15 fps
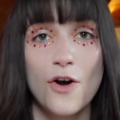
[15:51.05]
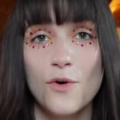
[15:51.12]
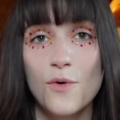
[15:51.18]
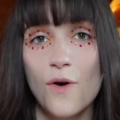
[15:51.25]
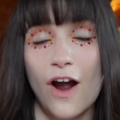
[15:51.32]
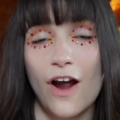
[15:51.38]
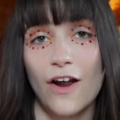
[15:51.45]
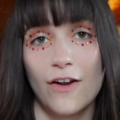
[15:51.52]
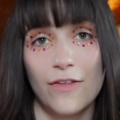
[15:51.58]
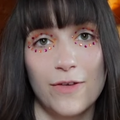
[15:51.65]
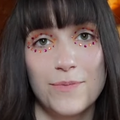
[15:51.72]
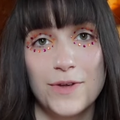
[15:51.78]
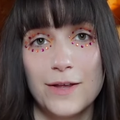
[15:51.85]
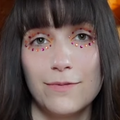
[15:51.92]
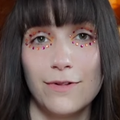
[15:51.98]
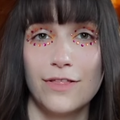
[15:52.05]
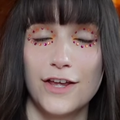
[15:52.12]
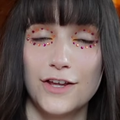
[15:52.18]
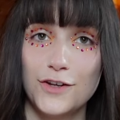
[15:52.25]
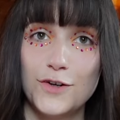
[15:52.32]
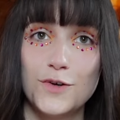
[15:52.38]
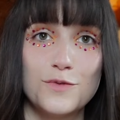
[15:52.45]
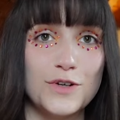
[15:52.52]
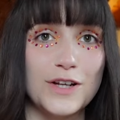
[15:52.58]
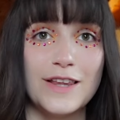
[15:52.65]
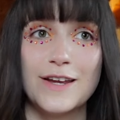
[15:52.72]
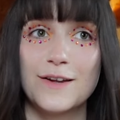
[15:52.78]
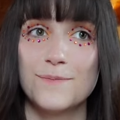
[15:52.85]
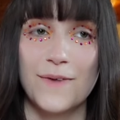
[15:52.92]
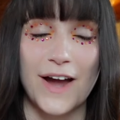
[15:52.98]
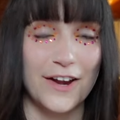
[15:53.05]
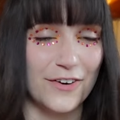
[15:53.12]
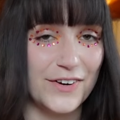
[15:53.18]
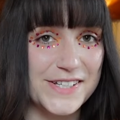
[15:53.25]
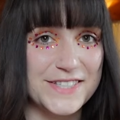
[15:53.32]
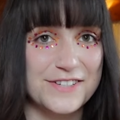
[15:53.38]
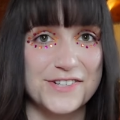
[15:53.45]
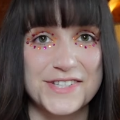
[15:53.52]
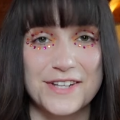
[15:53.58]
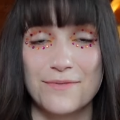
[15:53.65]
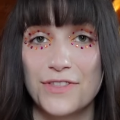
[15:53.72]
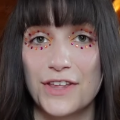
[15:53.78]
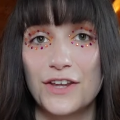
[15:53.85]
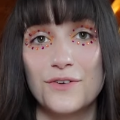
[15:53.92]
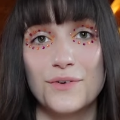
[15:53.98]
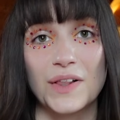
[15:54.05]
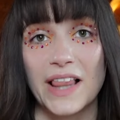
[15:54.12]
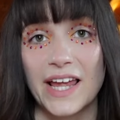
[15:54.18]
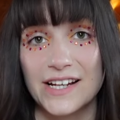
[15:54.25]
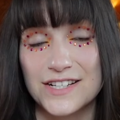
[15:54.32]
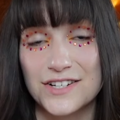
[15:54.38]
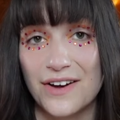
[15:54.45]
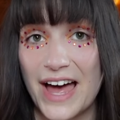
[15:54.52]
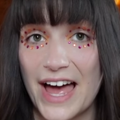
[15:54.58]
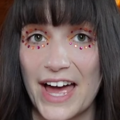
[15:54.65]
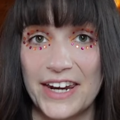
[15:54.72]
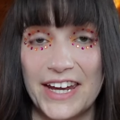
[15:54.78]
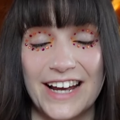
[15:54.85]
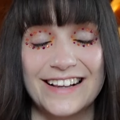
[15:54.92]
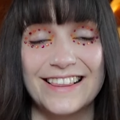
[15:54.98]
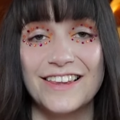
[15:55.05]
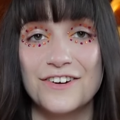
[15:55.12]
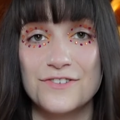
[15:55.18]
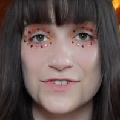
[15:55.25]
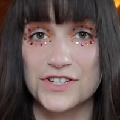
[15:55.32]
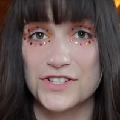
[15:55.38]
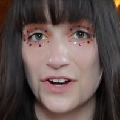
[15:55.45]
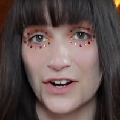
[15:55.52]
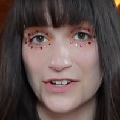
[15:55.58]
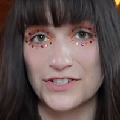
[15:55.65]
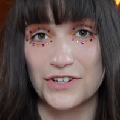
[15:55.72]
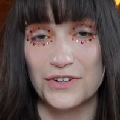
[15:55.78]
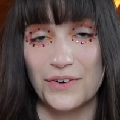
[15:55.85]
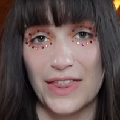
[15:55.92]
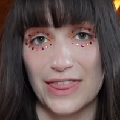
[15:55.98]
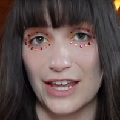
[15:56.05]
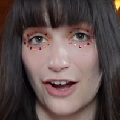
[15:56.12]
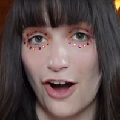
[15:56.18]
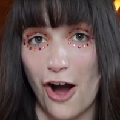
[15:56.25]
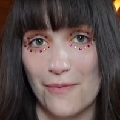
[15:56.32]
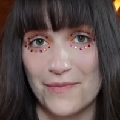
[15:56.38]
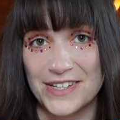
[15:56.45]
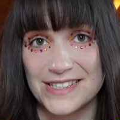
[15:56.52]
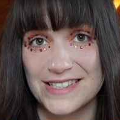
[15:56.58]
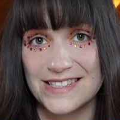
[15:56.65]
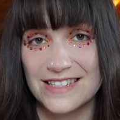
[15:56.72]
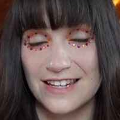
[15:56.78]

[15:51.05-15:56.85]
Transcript: Who are the people that you really admire? Is there something you would like to add? I'd love to talk to you in the comments.